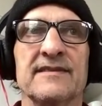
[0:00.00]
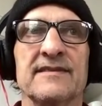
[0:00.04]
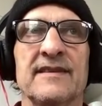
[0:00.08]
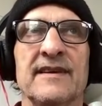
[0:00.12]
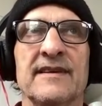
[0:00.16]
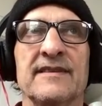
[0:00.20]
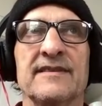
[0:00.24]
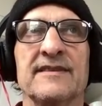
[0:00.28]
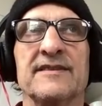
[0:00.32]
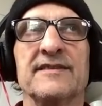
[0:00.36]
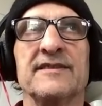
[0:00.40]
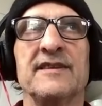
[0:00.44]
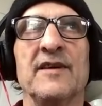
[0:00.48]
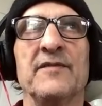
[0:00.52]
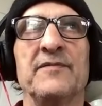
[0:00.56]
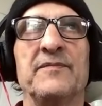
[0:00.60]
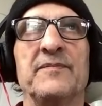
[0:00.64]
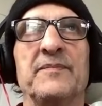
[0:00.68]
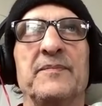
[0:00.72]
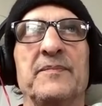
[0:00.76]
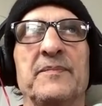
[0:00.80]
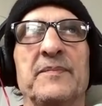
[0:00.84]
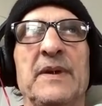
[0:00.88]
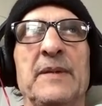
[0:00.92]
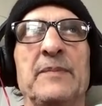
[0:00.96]
Like the stuff
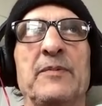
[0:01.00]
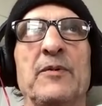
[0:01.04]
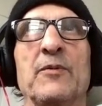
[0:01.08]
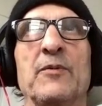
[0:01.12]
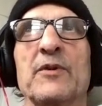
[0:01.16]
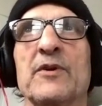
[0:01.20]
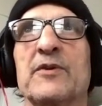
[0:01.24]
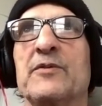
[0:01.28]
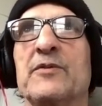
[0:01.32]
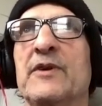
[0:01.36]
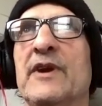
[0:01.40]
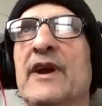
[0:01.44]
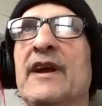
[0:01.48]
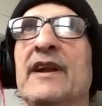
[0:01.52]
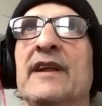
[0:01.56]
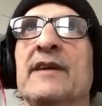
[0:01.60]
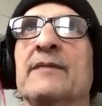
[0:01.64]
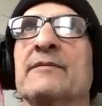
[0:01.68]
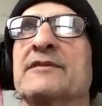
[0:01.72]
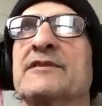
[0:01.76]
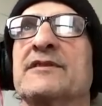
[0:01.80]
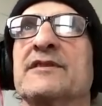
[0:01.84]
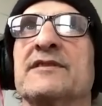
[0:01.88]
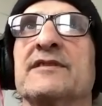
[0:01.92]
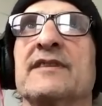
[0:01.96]
people were creating
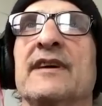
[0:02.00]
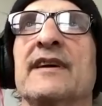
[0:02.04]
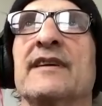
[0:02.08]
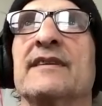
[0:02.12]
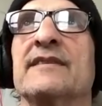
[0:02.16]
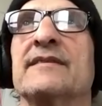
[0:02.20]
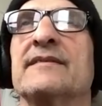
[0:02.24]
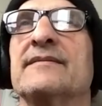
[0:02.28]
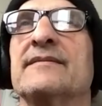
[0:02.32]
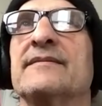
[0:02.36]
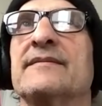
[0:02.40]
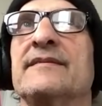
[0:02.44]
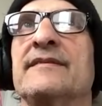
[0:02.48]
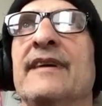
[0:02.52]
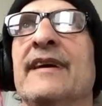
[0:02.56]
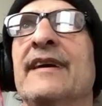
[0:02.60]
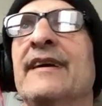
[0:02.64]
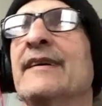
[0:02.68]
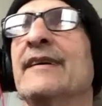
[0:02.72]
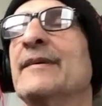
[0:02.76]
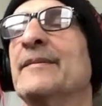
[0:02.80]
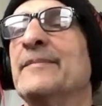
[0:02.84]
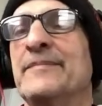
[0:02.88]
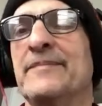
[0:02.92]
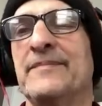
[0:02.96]
was just like,
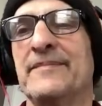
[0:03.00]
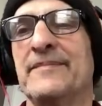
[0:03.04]
damn,